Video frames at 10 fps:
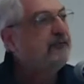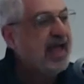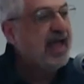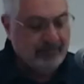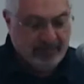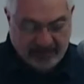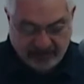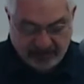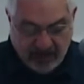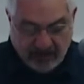
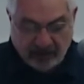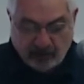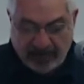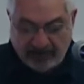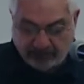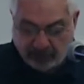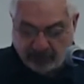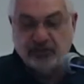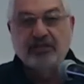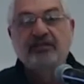famines, the Great
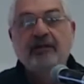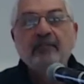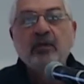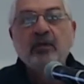Purges,